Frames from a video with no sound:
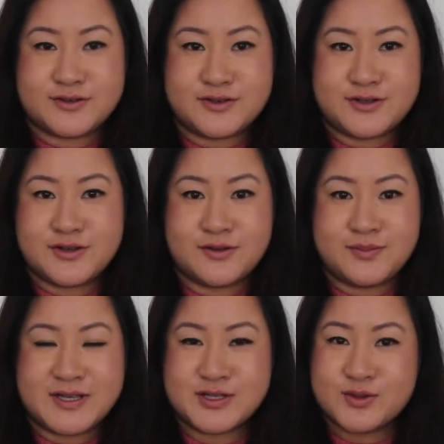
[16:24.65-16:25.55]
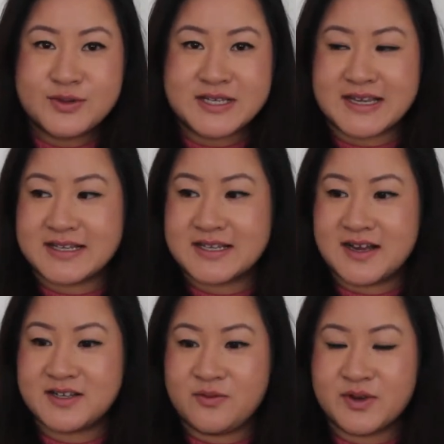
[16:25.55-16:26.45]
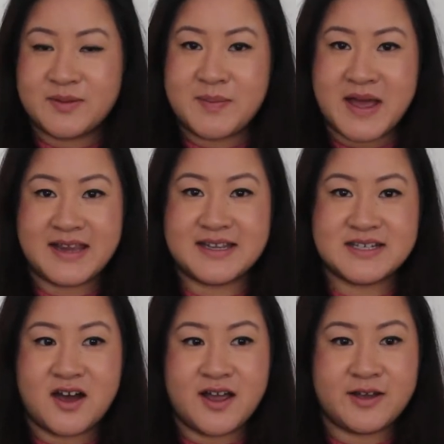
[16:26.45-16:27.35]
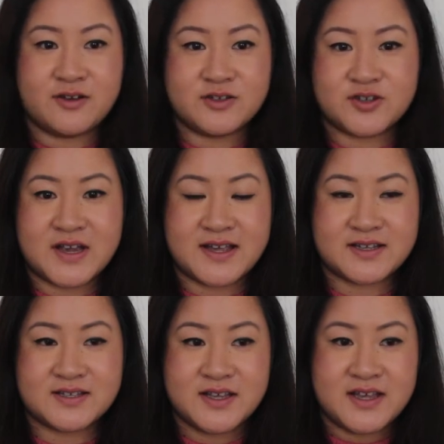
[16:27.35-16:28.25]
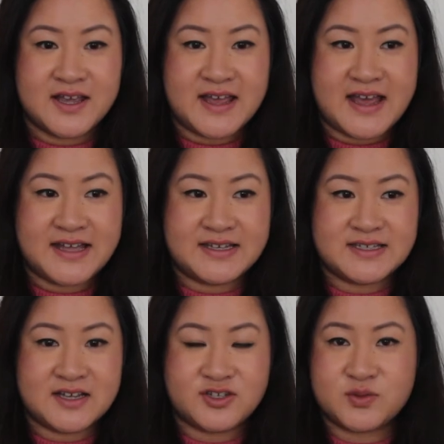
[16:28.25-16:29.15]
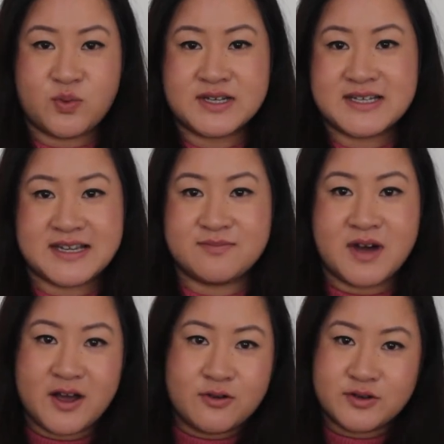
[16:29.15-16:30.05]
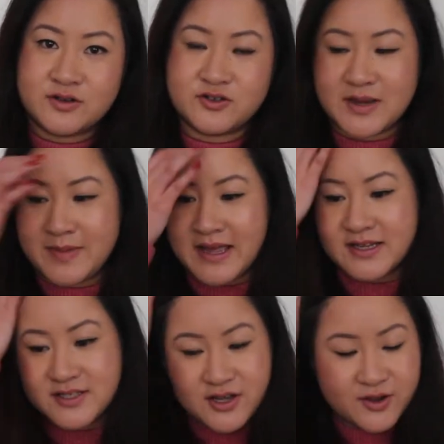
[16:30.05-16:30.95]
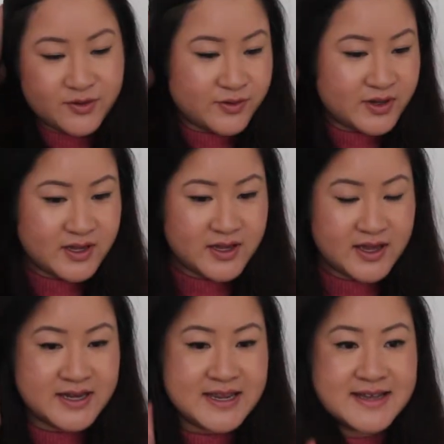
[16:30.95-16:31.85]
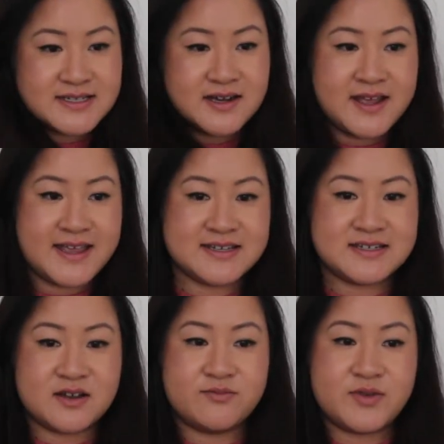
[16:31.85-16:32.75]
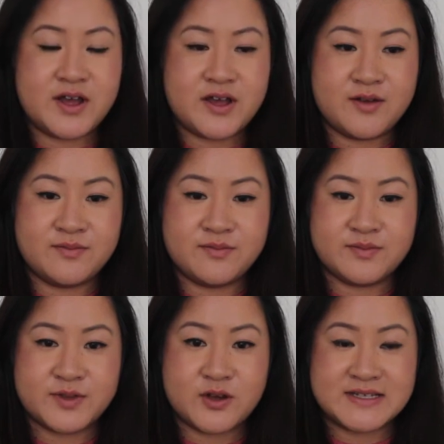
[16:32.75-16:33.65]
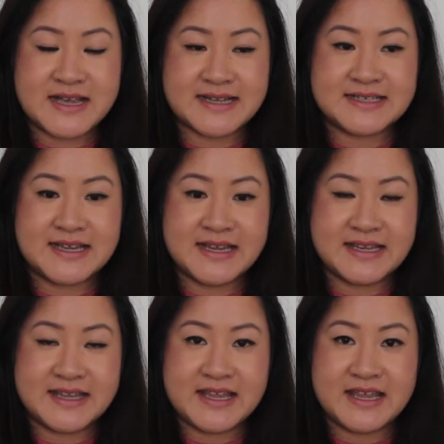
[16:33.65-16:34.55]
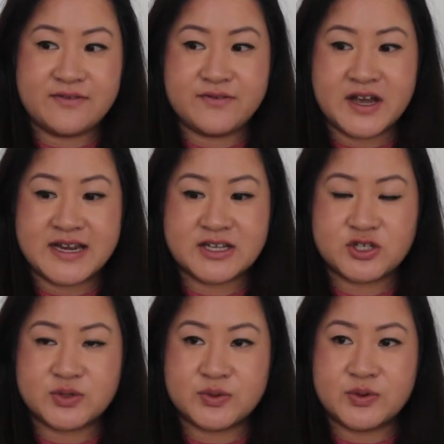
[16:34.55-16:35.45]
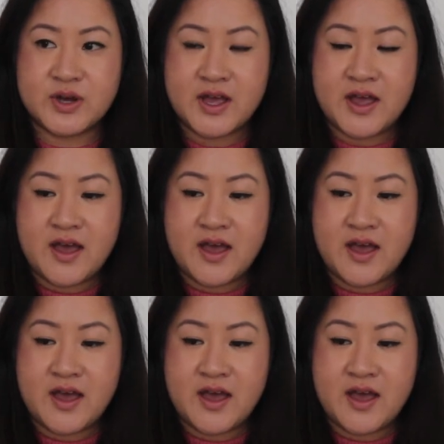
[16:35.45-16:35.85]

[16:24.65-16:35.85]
to be sorted. I don't want to be paying this higher contract, and I just wanted my old contract back. So in the end, I ended up contacting the financial